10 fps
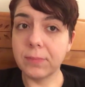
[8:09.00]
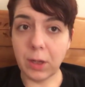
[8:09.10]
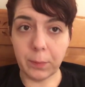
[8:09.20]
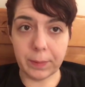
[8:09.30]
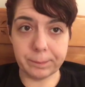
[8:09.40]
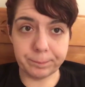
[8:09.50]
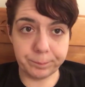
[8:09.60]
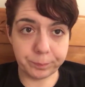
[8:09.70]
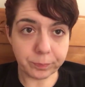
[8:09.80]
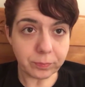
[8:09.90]
Oh well.
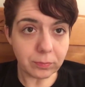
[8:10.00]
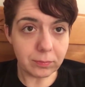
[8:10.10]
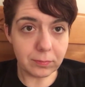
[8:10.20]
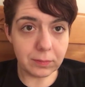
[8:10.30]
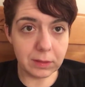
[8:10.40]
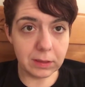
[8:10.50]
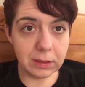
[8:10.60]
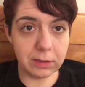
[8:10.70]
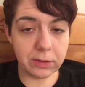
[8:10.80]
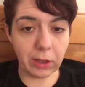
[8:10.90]

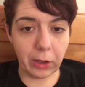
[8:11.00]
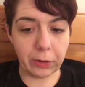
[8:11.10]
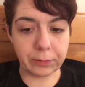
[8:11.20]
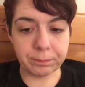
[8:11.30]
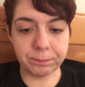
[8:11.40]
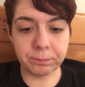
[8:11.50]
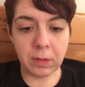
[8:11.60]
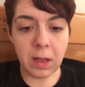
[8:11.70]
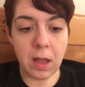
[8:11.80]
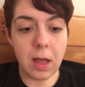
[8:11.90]
So,
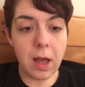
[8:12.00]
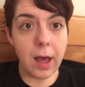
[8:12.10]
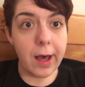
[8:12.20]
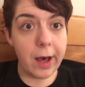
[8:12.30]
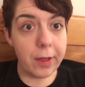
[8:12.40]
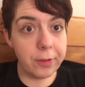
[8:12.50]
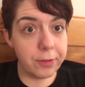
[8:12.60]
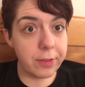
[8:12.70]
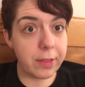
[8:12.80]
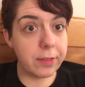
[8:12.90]

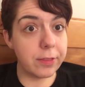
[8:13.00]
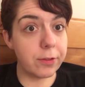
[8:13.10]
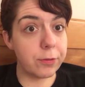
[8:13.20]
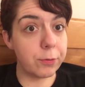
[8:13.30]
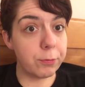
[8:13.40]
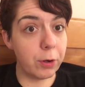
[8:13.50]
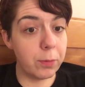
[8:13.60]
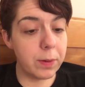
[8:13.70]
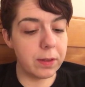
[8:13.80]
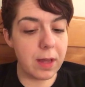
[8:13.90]
other than the
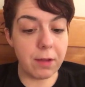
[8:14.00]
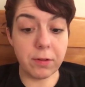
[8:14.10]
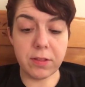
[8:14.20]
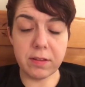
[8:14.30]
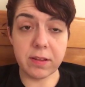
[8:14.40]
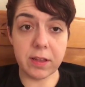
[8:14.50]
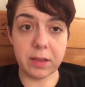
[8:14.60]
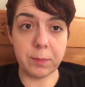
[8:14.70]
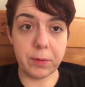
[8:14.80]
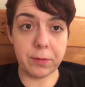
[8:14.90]
seroma, everything's
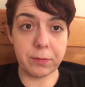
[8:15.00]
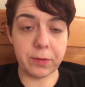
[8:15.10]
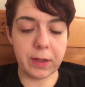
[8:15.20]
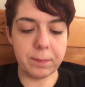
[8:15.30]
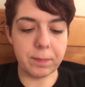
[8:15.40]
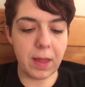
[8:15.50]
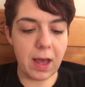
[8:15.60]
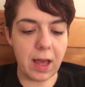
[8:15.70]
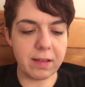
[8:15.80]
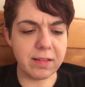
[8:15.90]
healing beautifully.
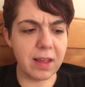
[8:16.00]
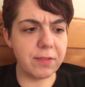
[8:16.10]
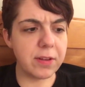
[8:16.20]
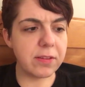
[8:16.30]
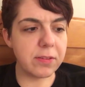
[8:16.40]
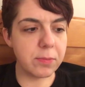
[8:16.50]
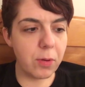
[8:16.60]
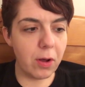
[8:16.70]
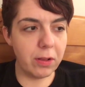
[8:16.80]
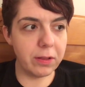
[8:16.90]
I still have a
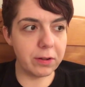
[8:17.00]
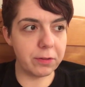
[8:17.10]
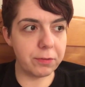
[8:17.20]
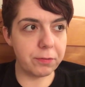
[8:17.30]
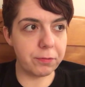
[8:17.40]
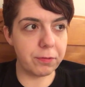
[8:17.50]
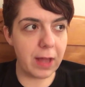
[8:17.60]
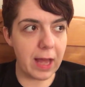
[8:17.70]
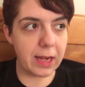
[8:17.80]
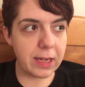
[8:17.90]
small little
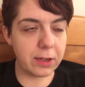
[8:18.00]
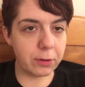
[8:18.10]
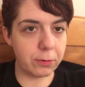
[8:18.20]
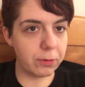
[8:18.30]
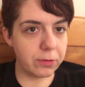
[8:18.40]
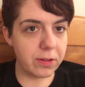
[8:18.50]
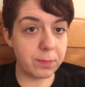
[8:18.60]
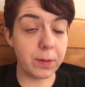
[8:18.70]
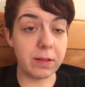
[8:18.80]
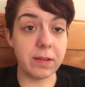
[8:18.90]
fatty necrosis,
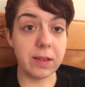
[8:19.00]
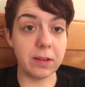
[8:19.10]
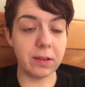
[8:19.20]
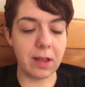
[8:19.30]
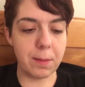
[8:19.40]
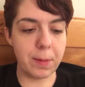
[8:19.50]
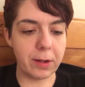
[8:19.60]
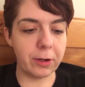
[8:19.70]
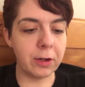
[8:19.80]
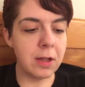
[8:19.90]
but it's healed a lot
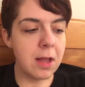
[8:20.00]
better.